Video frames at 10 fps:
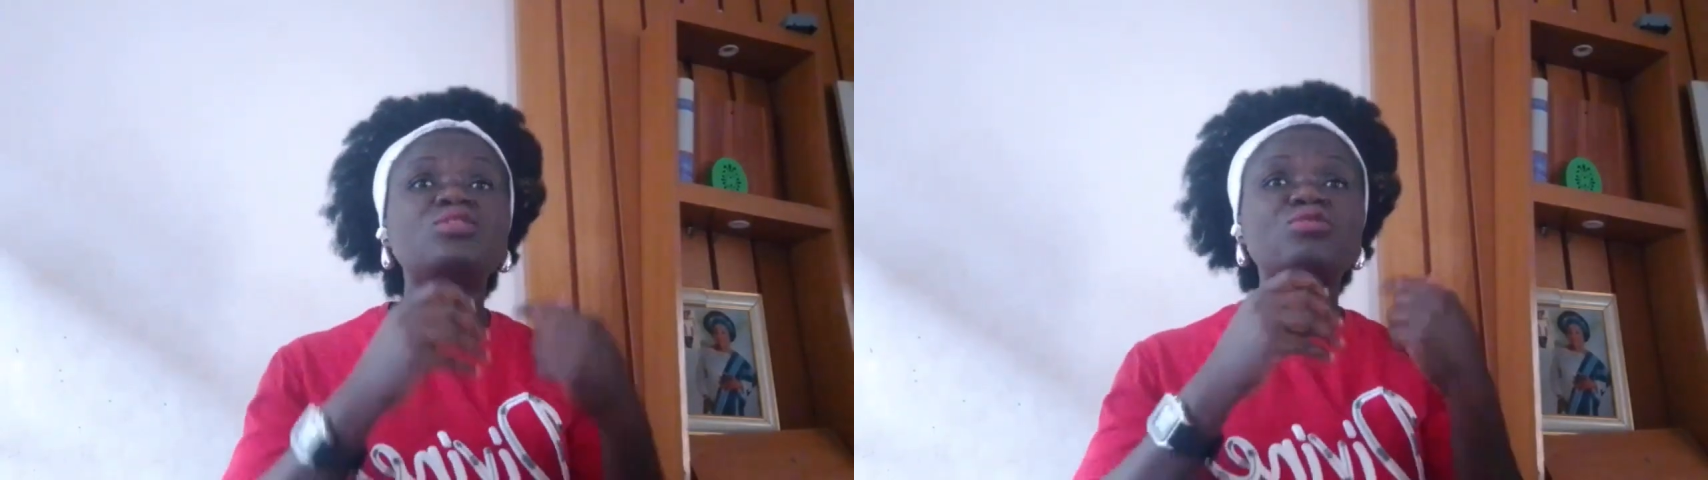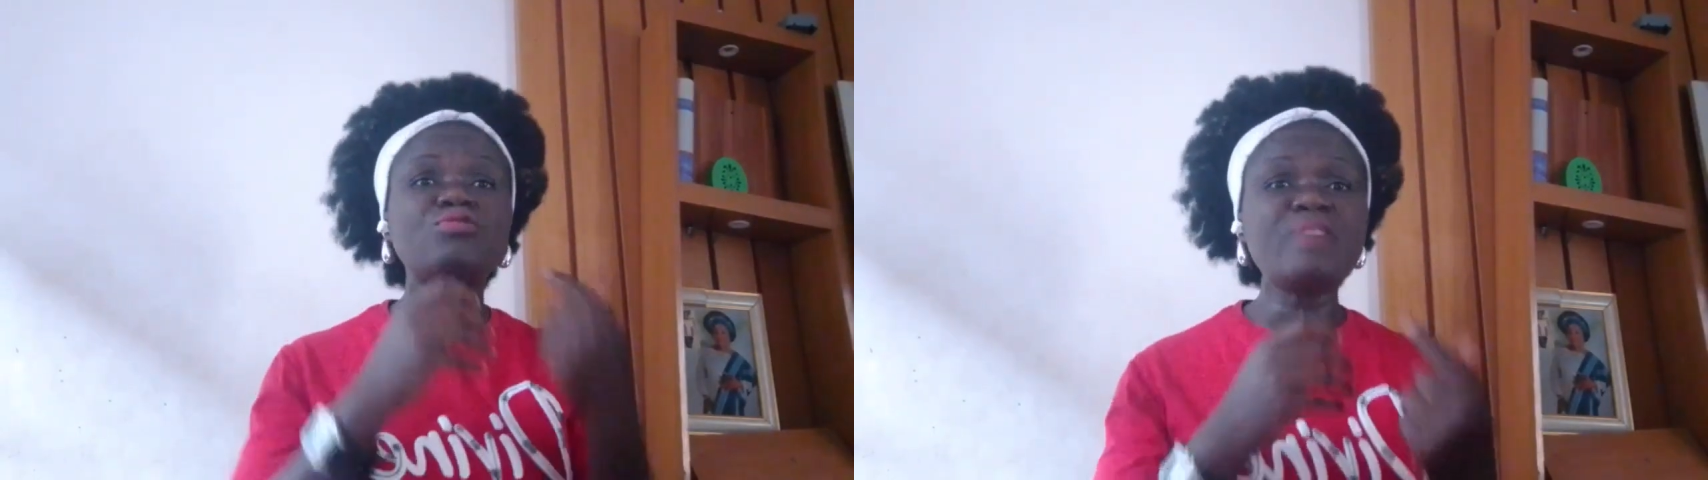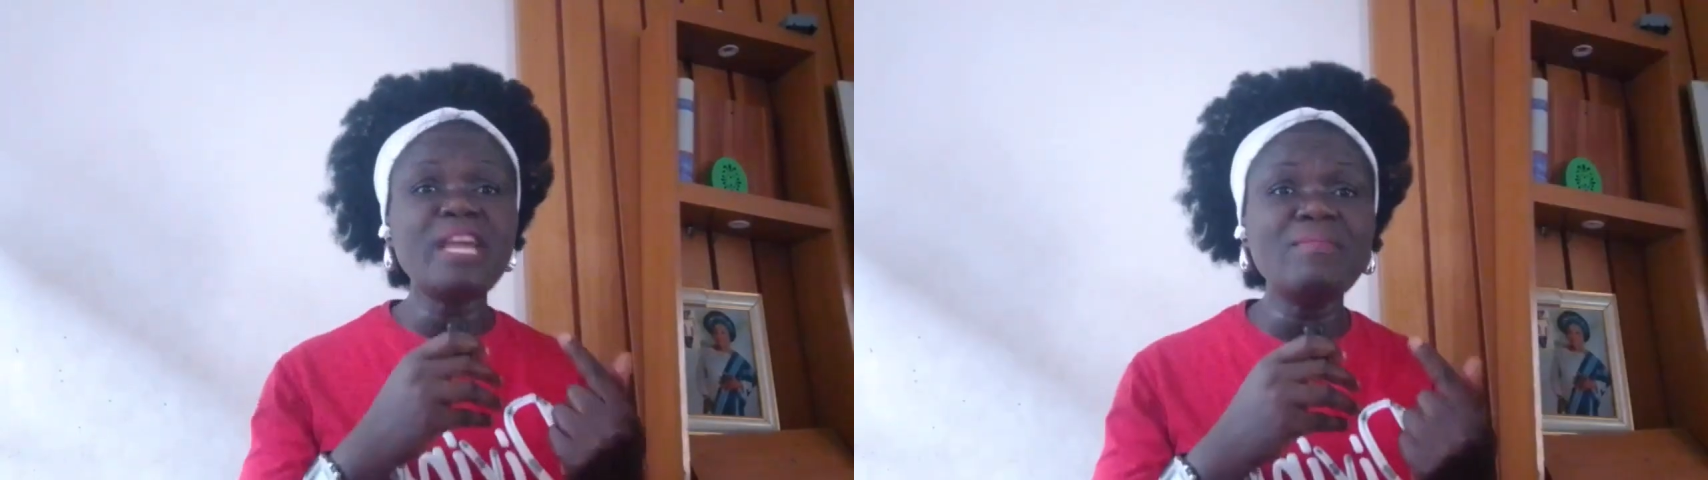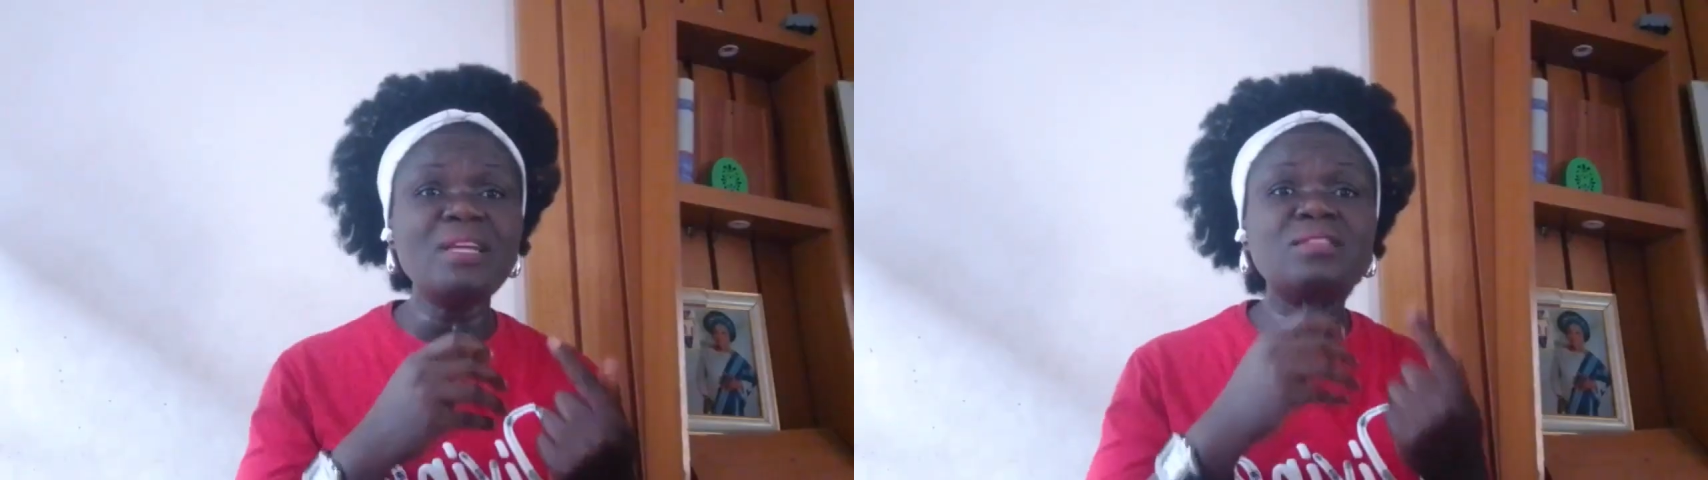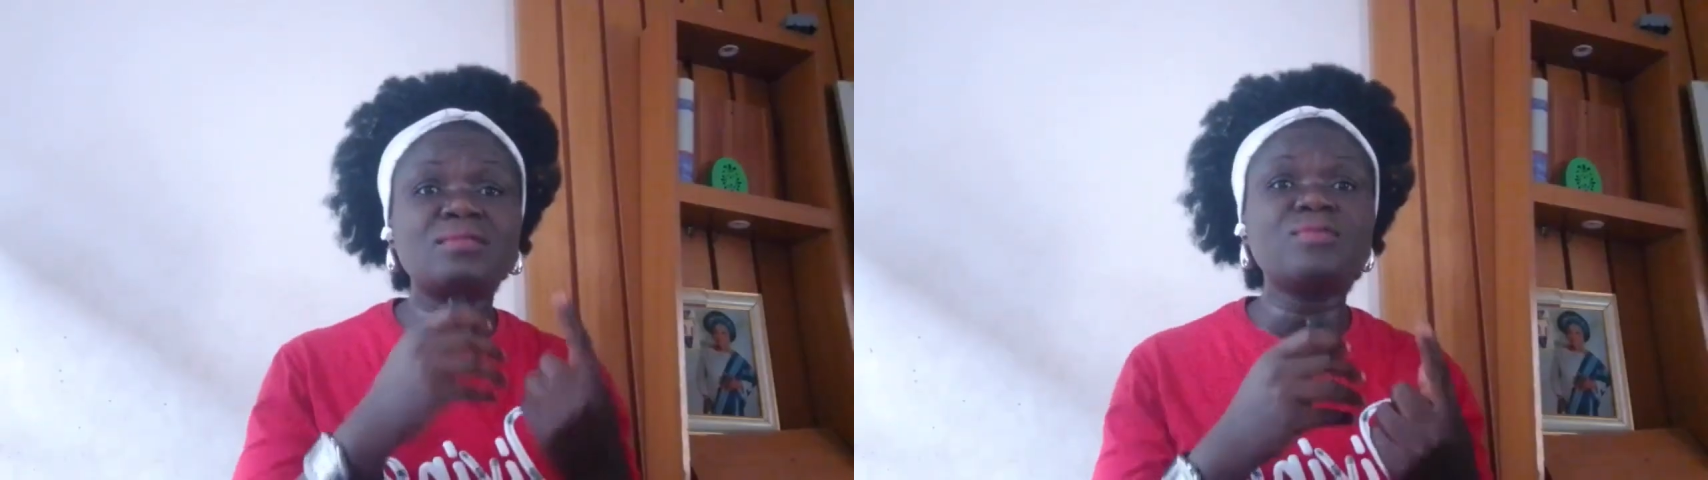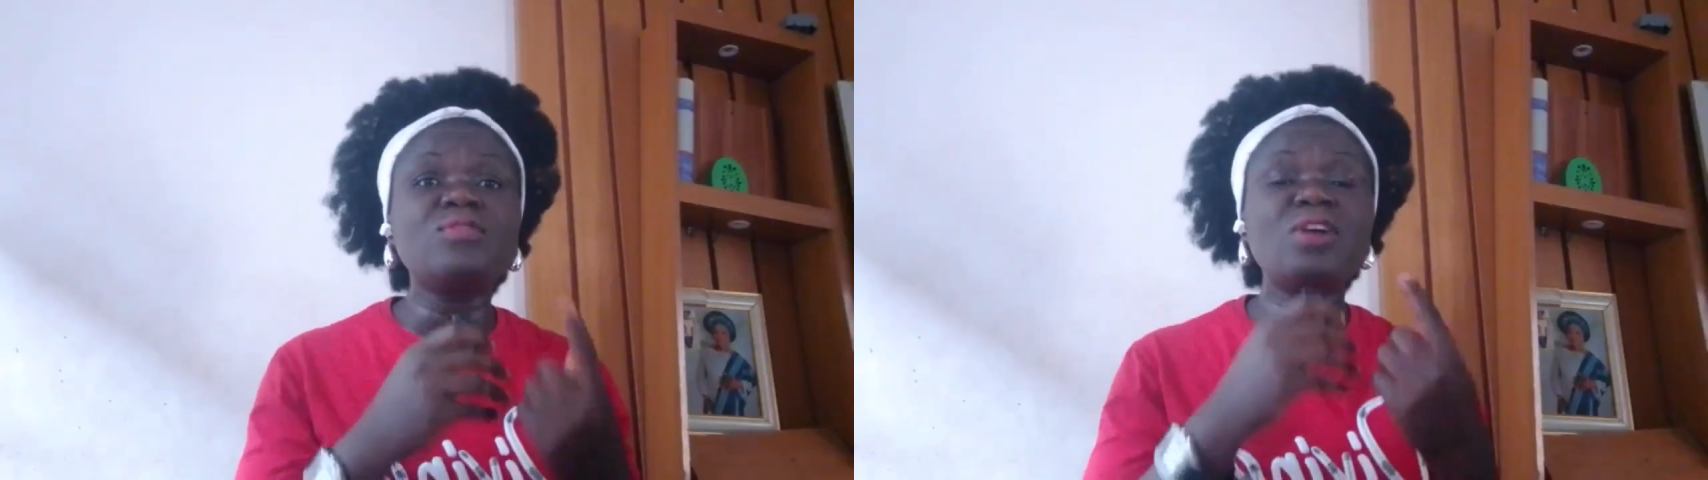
screaming through